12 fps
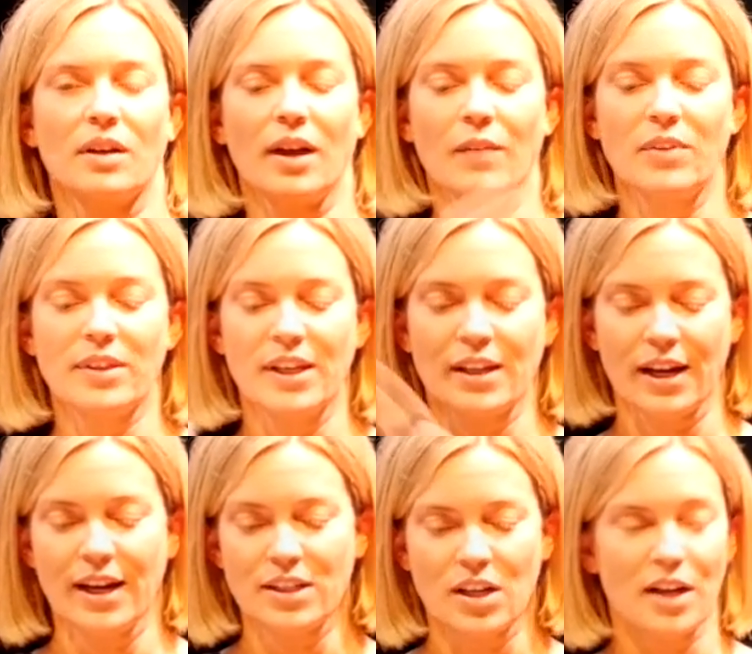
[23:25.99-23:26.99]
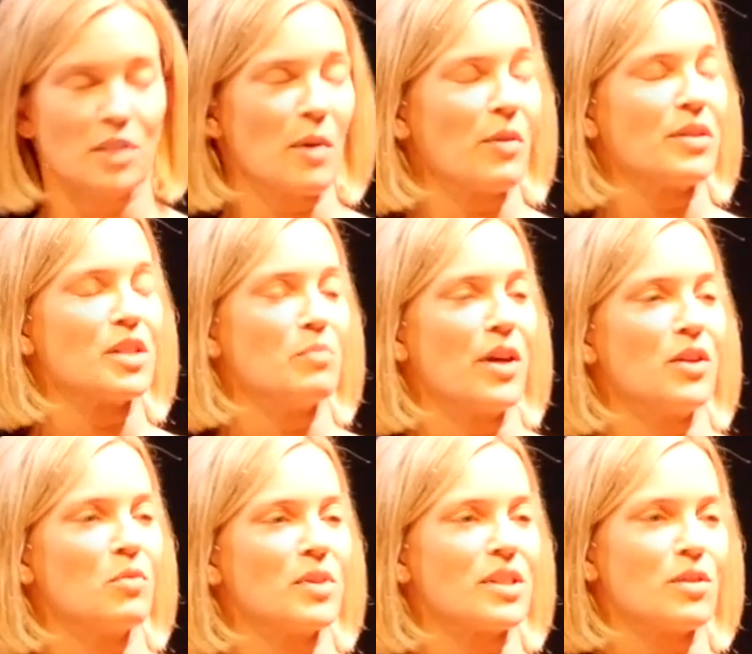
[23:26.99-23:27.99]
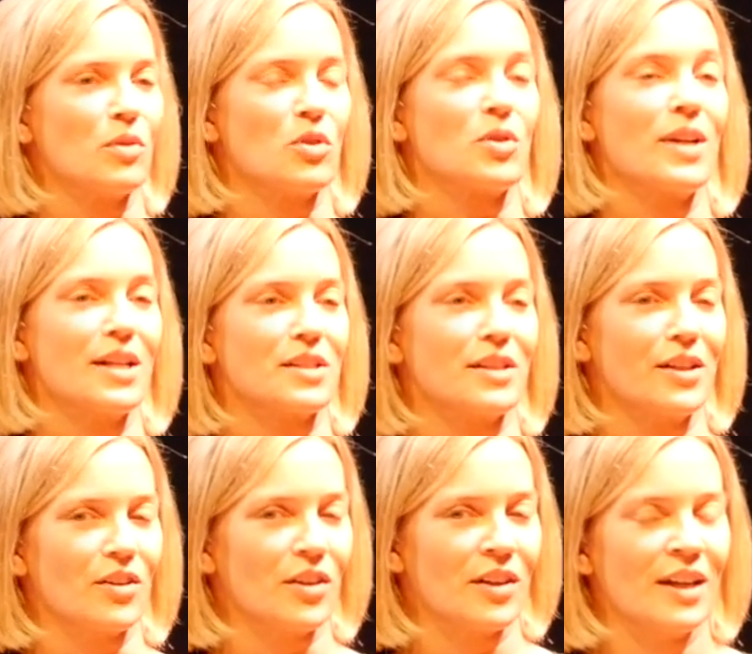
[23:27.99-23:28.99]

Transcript: everything I had talked about with his mother was through a translator.